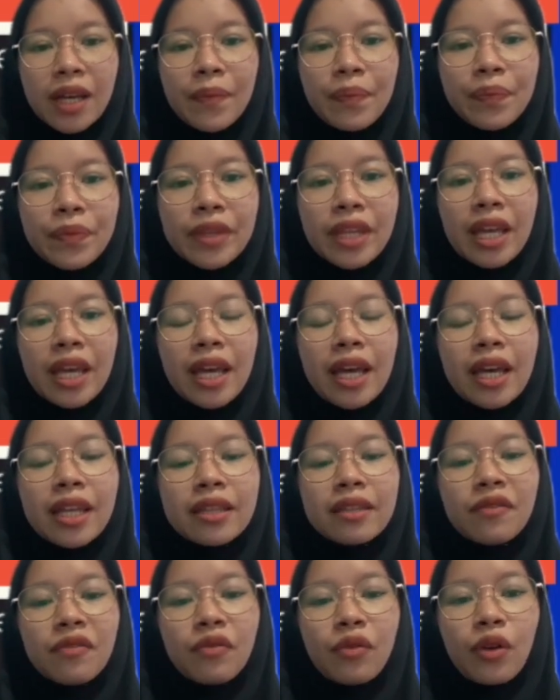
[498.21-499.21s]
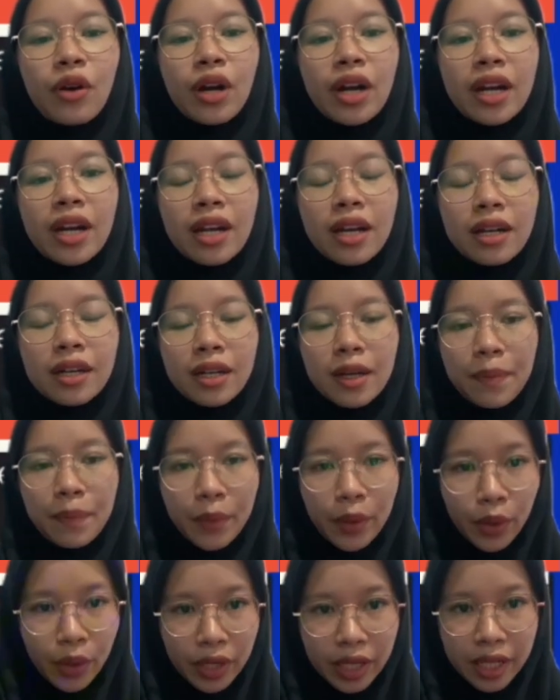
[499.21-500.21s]
And the four
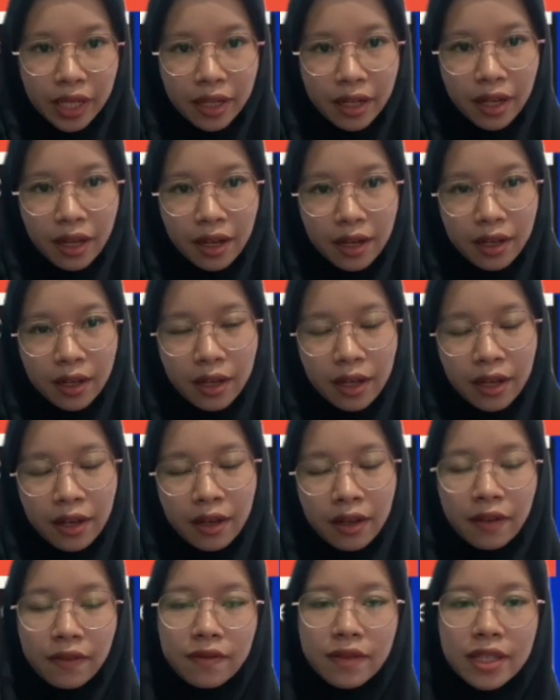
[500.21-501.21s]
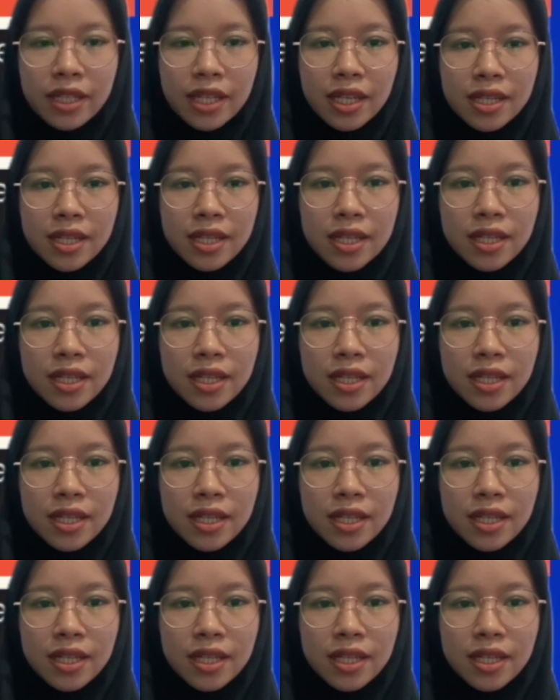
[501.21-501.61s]
point of this